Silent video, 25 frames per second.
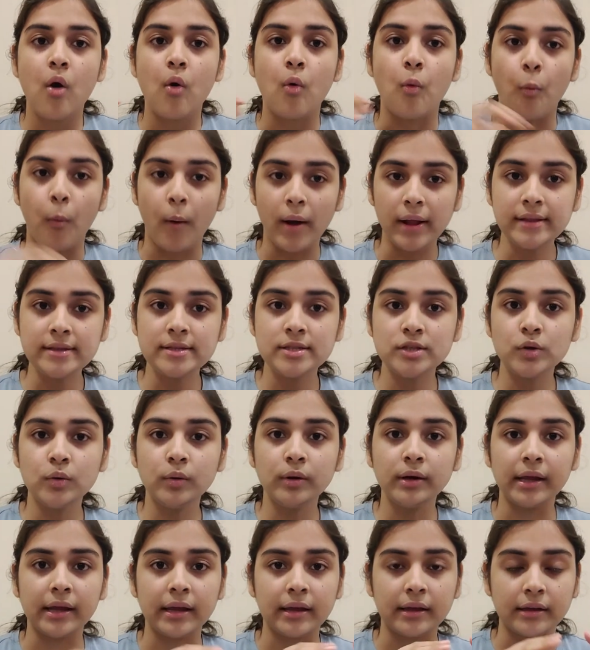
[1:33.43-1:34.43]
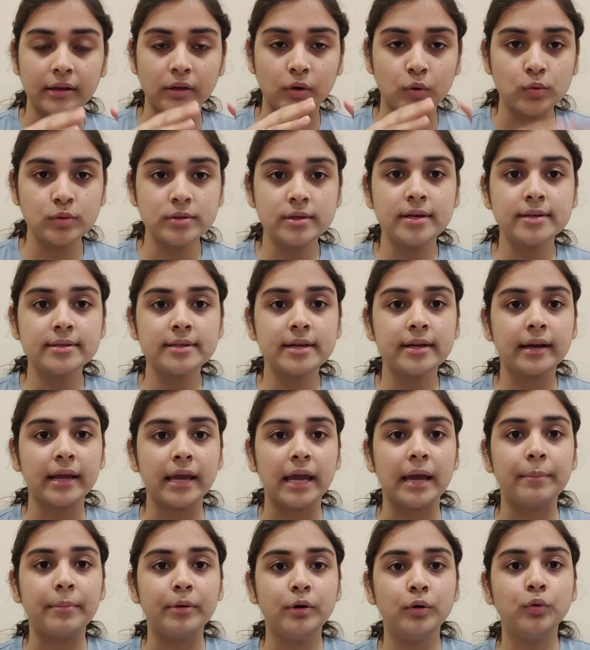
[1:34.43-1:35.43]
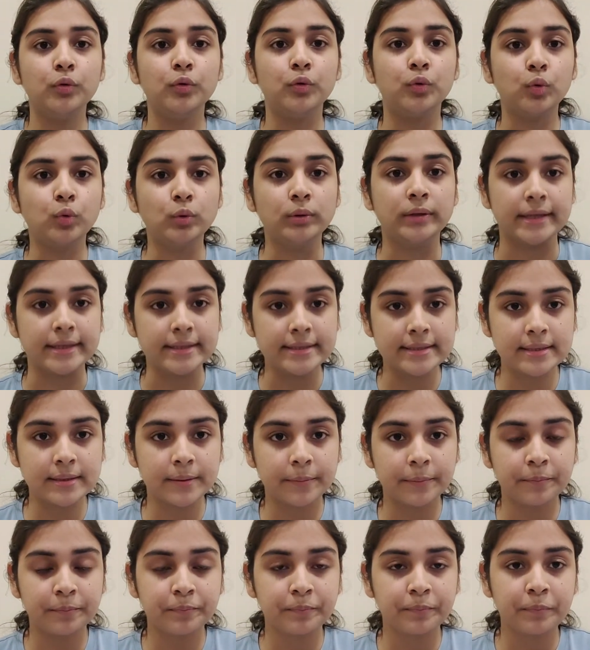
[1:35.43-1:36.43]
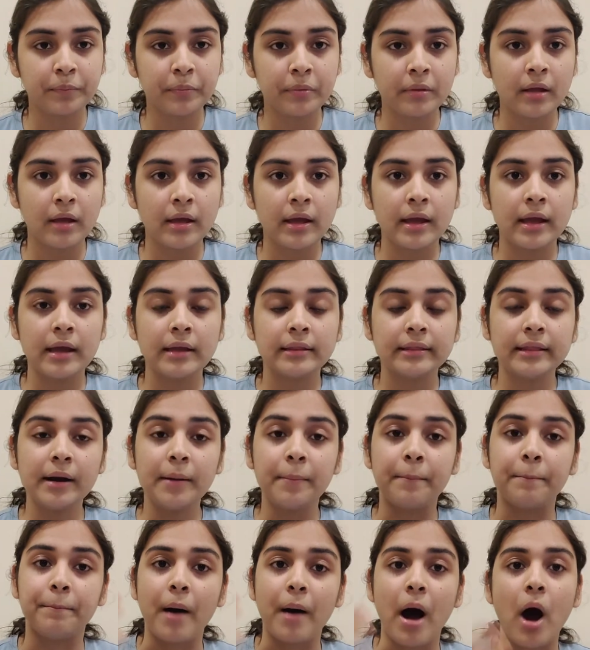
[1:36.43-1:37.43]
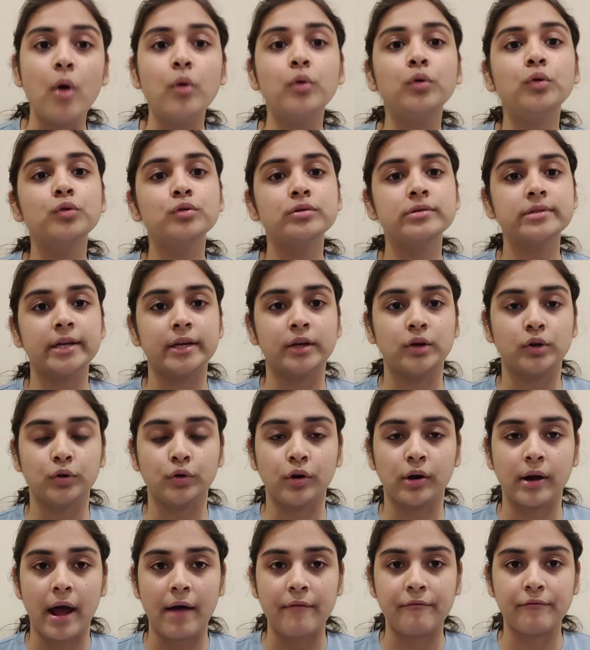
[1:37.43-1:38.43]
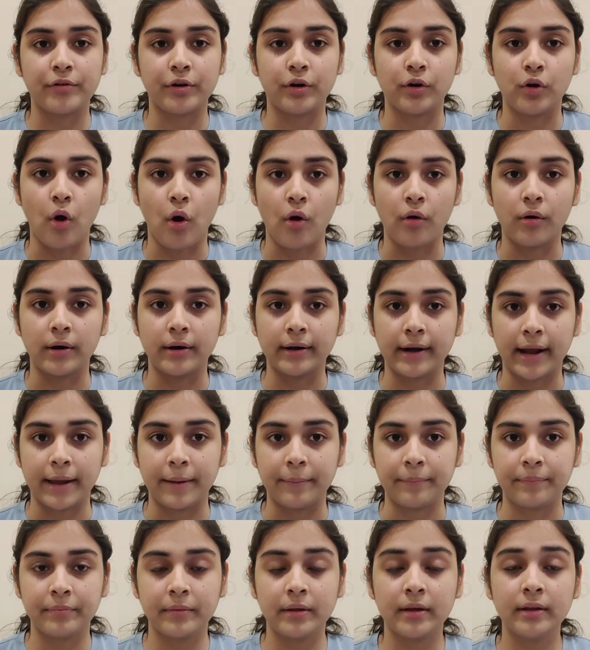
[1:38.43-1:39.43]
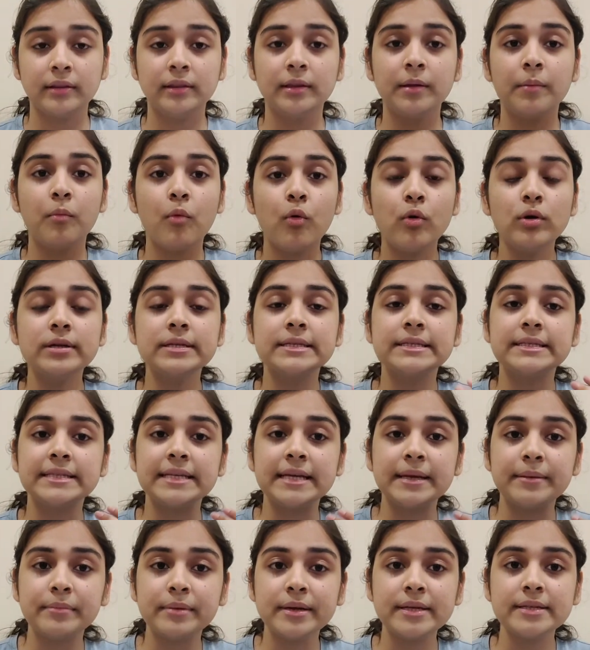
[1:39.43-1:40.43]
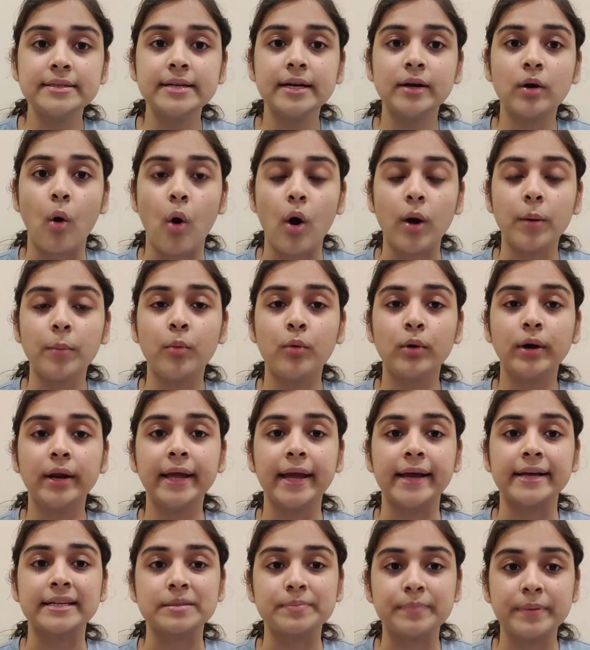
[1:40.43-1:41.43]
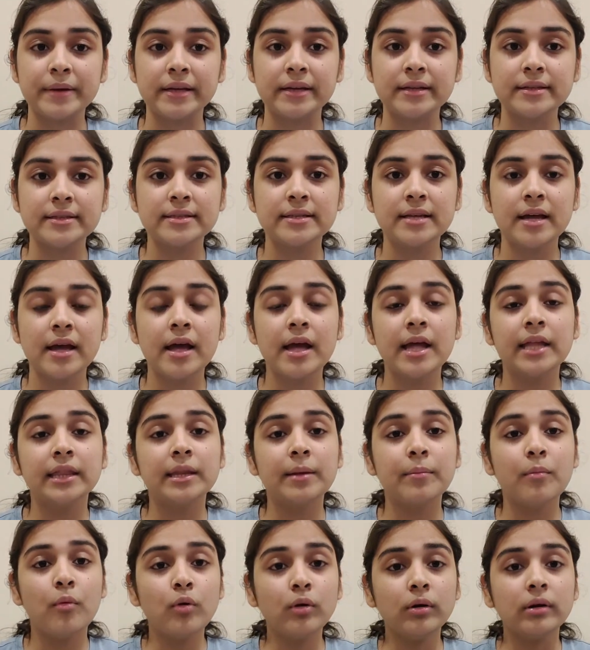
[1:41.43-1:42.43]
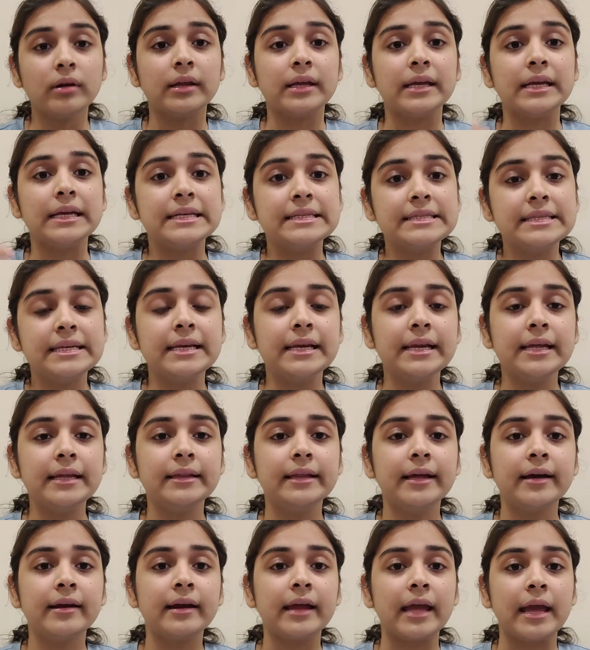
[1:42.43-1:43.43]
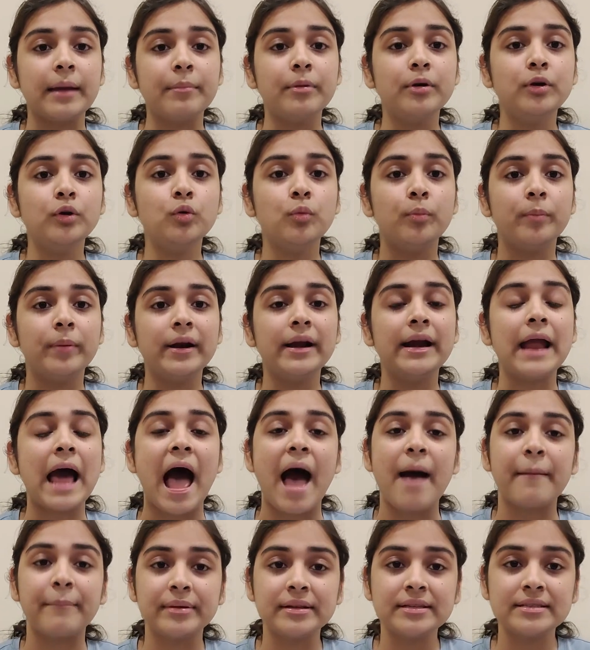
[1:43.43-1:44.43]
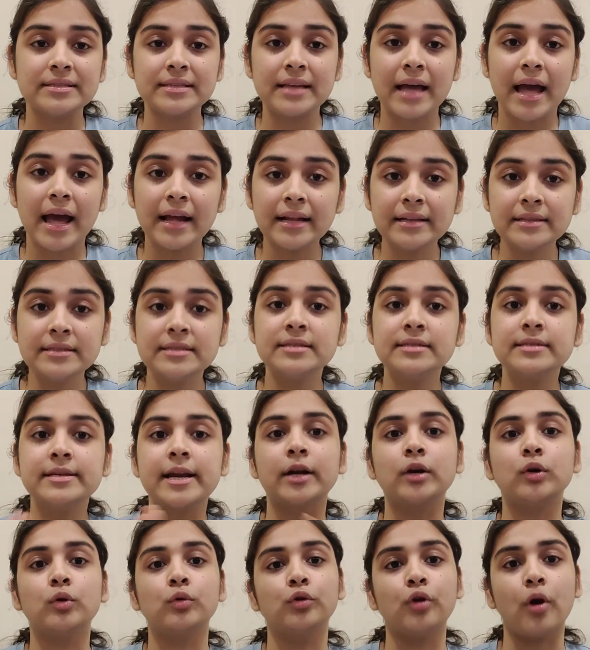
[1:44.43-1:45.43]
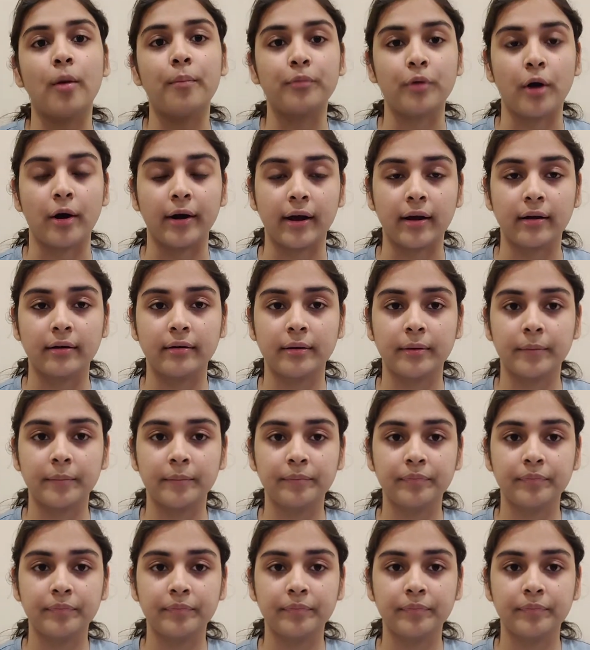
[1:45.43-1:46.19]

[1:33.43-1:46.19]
Once your users are able to do this, they're bound to stick to your app for a longer time. The more seamless that onboarding experience, the more easily they're able to build habits and stick to your product.